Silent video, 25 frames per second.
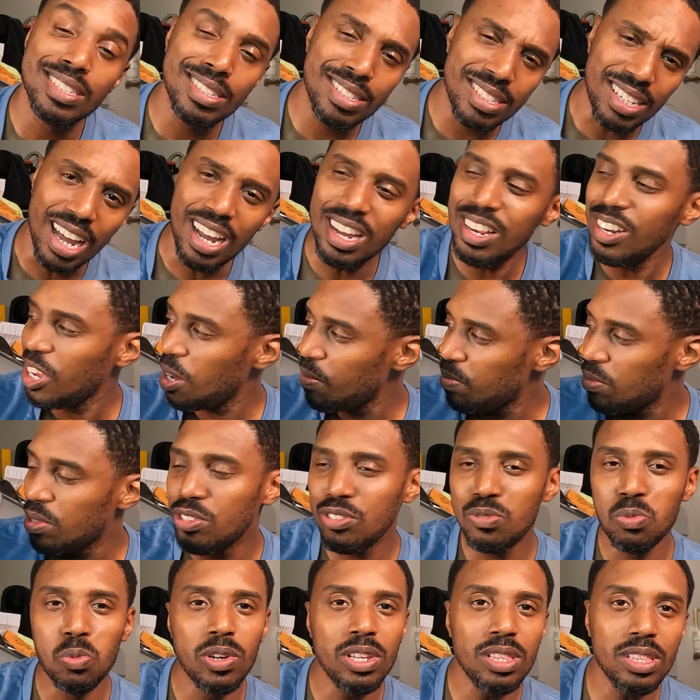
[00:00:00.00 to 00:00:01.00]
sign up
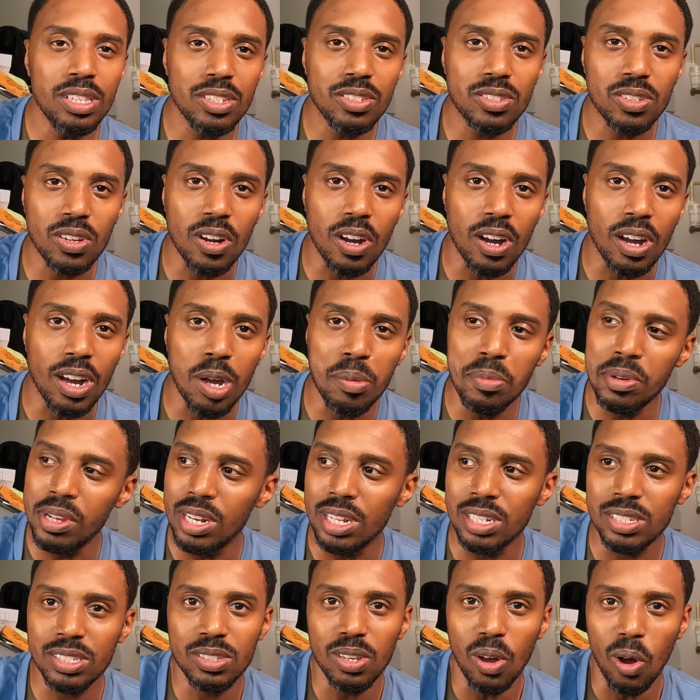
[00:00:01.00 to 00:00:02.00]
to win this car. I
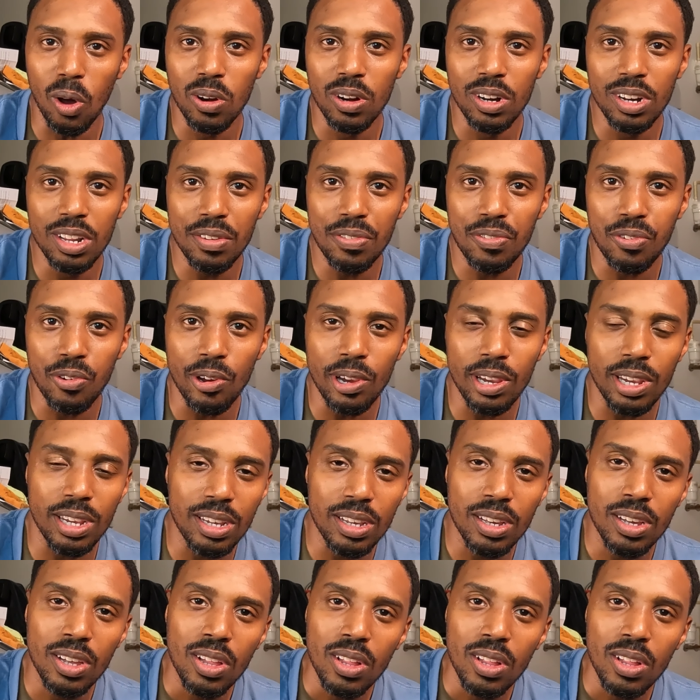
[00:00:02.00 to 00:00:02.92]
mean, it's totally free.